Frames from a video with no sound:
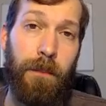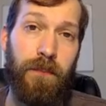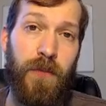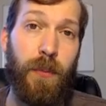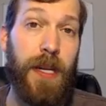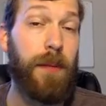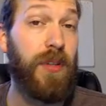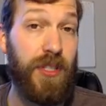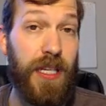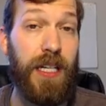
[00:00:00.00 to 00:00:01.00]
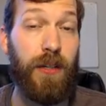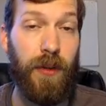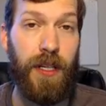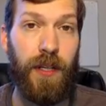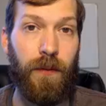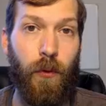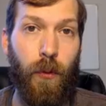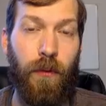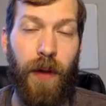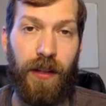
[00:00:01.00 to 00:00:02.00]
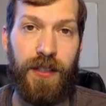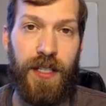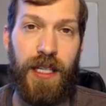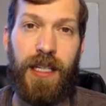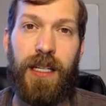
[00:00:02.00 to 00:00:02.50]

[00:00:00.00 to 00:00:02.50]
you're being presented with an informal fallacy.